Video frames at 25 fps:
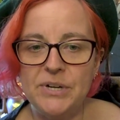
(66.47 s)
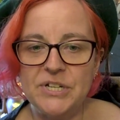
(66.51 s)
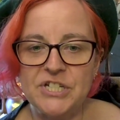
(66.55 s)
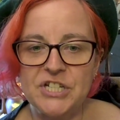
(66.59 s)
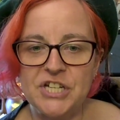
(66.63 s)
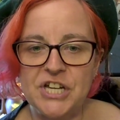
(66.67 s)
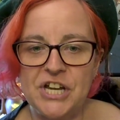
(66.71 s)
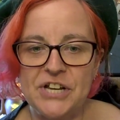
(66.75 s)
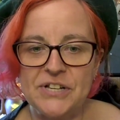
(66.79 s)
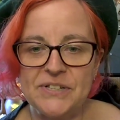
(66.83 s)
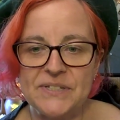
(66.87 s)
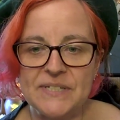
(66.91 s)
a
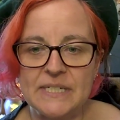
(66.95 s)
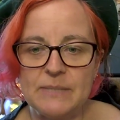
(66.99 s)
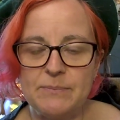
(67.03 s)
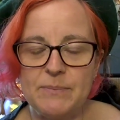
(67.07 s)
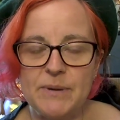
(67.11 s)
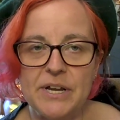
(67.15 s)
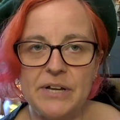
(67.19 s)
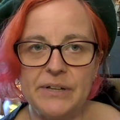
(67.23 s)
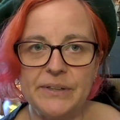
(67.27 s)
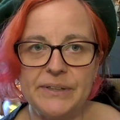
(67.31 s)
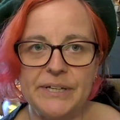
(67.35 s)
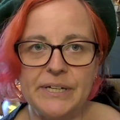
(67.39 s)
chance to
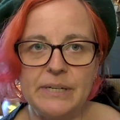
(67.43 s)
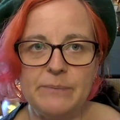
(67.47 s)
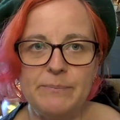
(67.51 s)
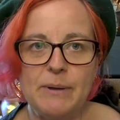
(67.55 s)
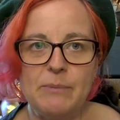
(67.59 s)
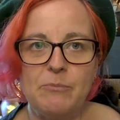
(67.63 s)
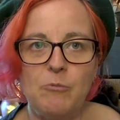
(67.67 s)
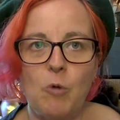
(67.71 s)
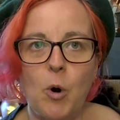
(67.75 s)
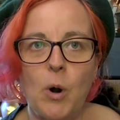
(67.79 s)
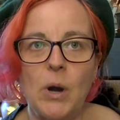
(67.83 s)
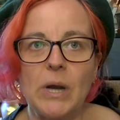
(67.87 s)
be a little
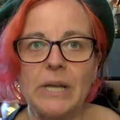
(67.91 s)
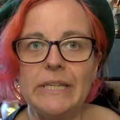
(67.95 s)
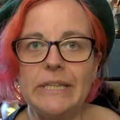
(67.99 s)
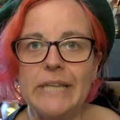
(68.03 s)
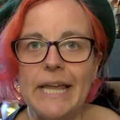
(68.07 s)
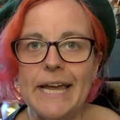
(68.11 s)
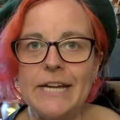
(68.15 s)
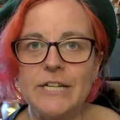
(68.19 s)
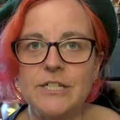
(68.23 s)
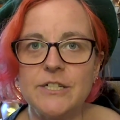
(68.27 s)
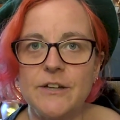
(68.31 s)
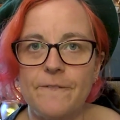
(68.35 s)
bit more
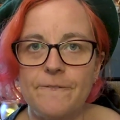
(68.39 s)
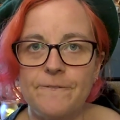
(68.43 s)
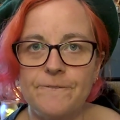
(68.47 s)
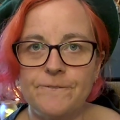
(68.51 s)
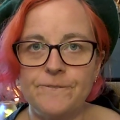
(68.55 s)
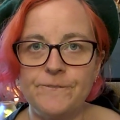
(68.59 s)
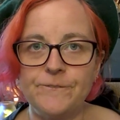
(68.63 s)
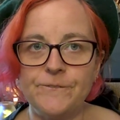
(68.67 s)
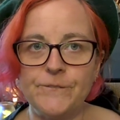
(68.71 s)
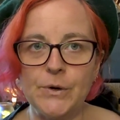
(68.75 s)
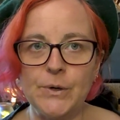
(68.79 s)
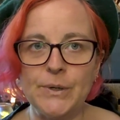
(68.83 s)

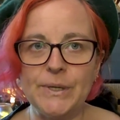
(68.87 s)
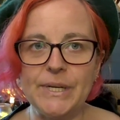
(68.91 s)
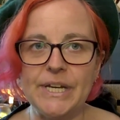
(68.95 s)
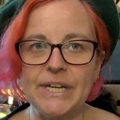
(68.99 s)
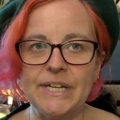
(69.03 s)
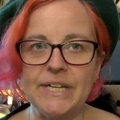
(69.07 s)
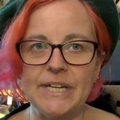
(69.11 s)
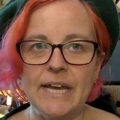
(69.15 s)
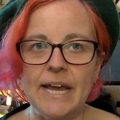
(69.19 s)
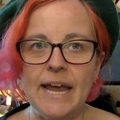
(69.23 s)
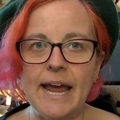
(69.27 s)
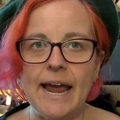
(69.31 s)

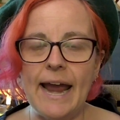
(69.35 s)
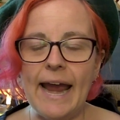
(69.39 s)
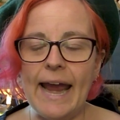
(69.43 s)
light-footed.